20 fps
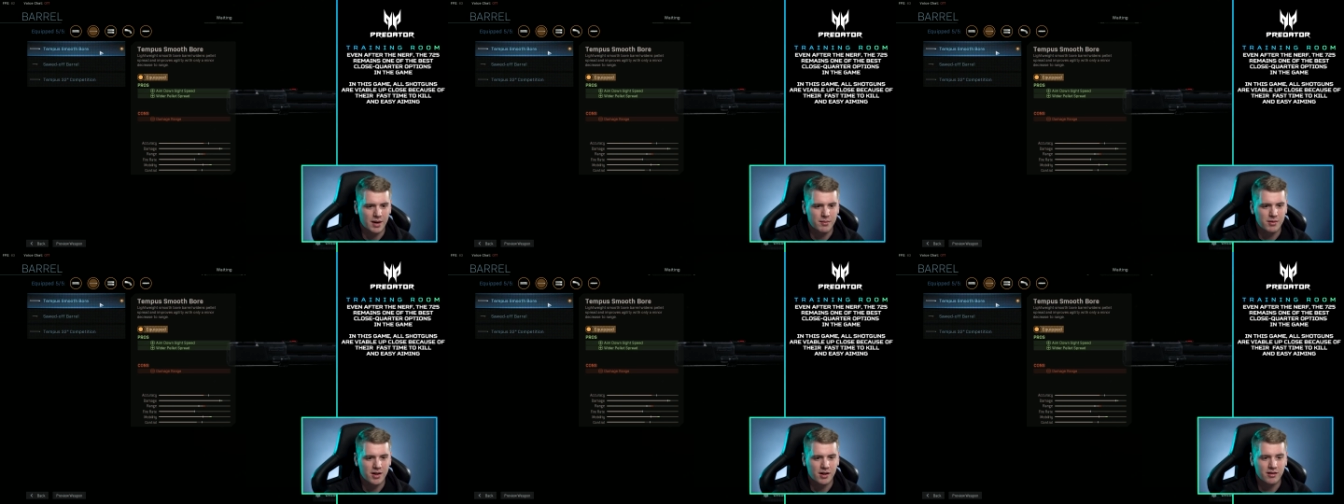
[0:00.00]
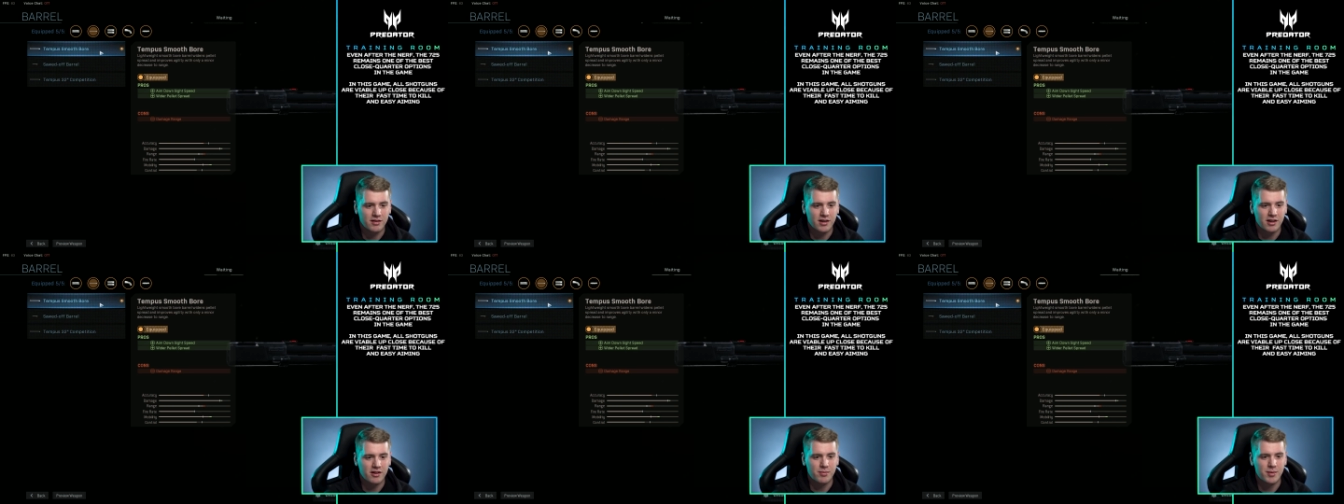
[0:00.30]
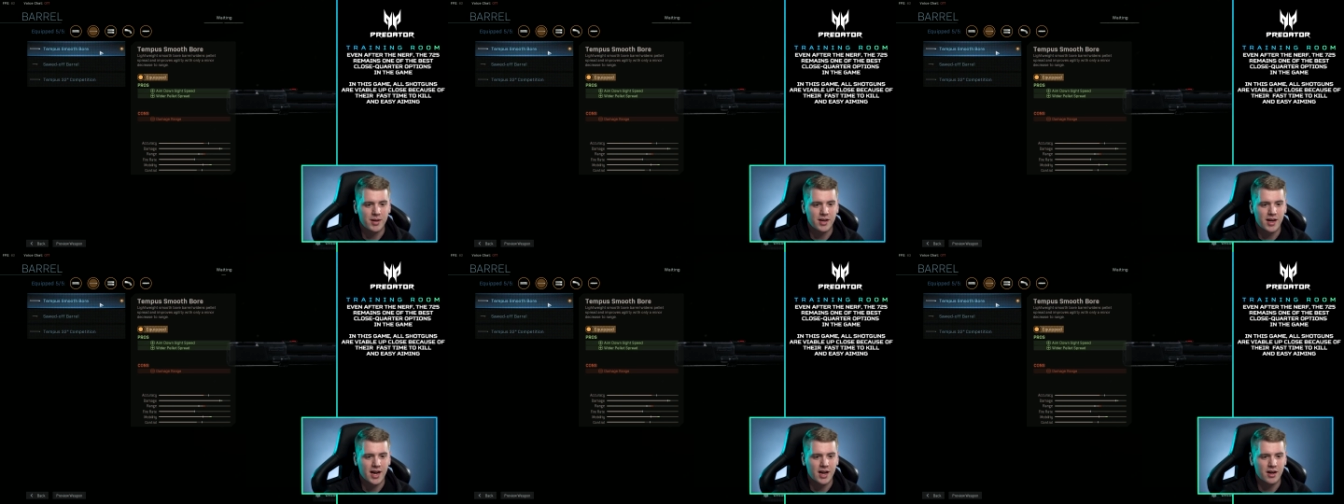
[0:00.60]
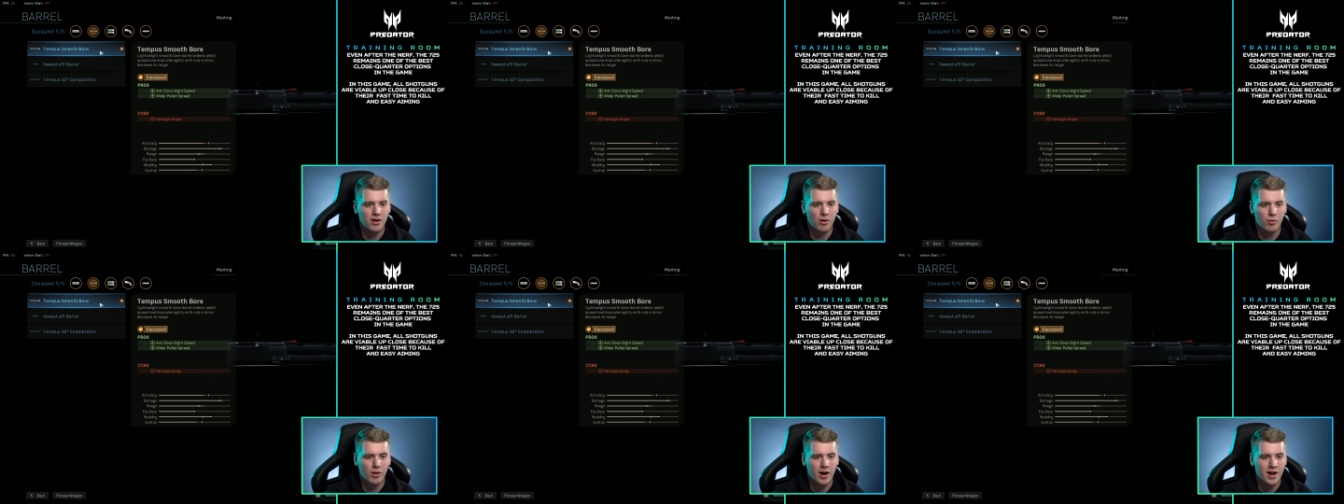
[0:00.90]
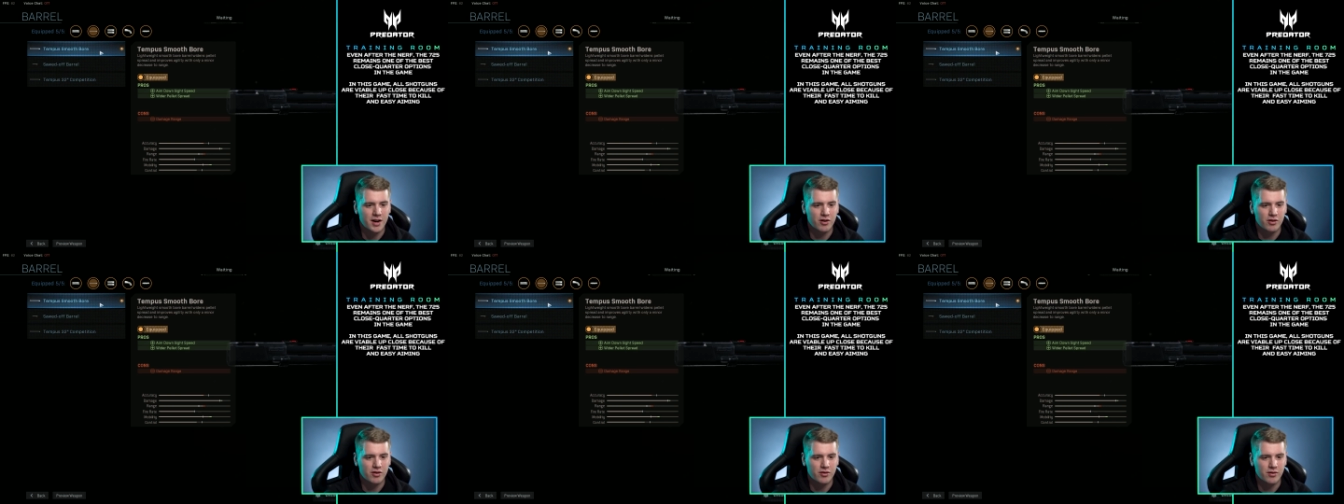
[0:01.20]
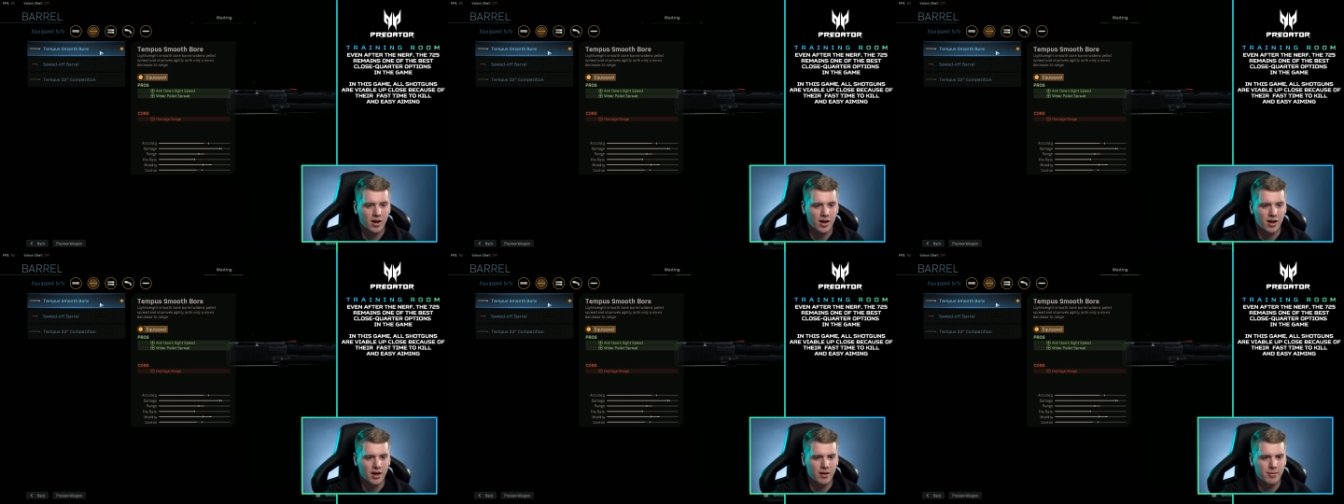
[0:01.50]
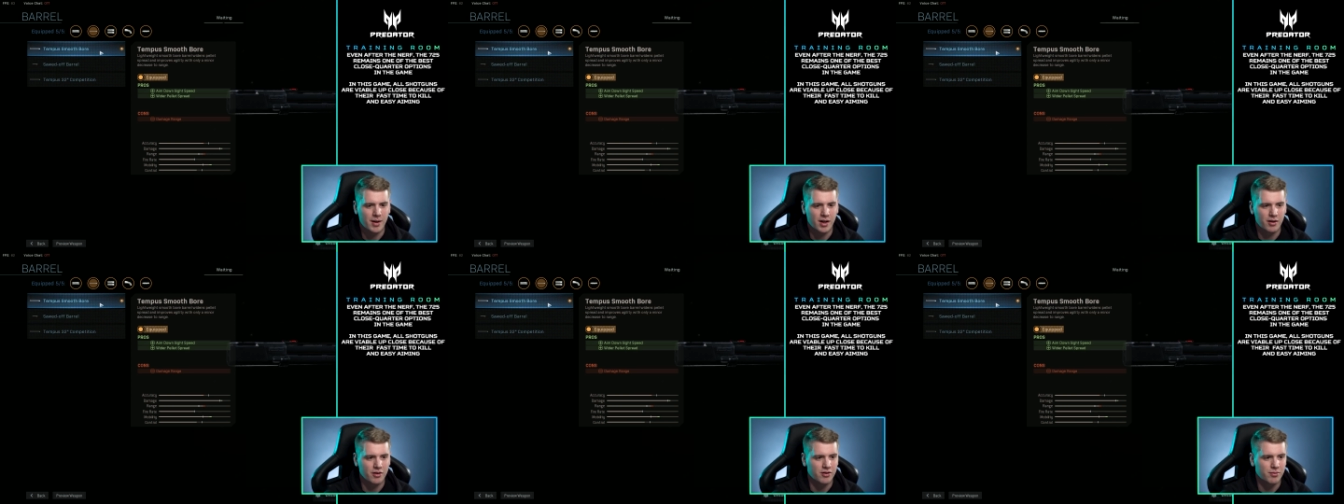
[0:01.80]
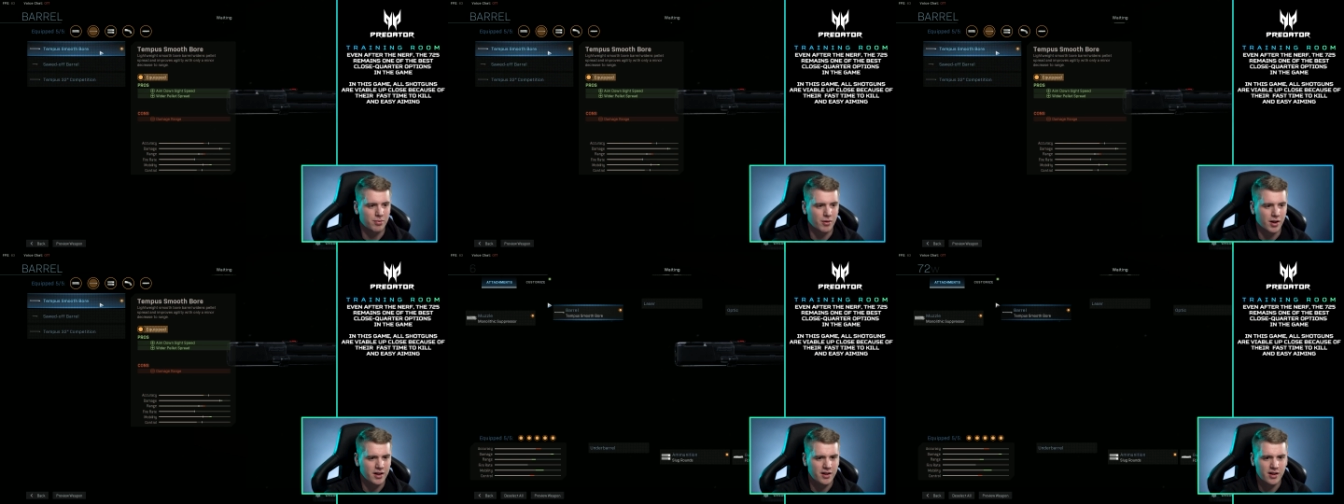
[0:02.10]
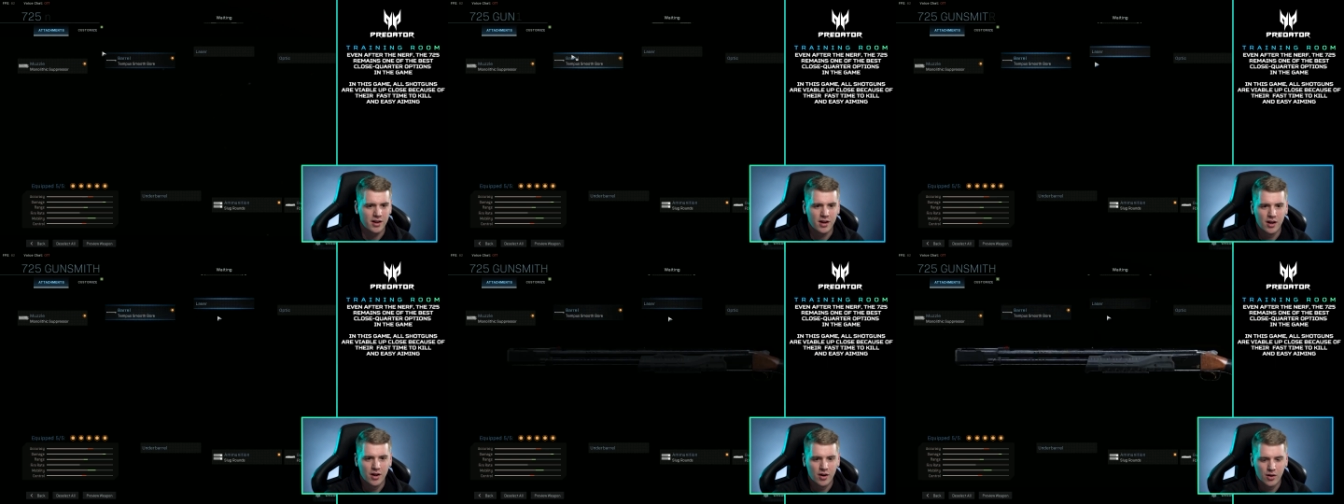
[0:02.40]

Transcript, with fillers: aim down sight speed and a wider uh, pellet spread,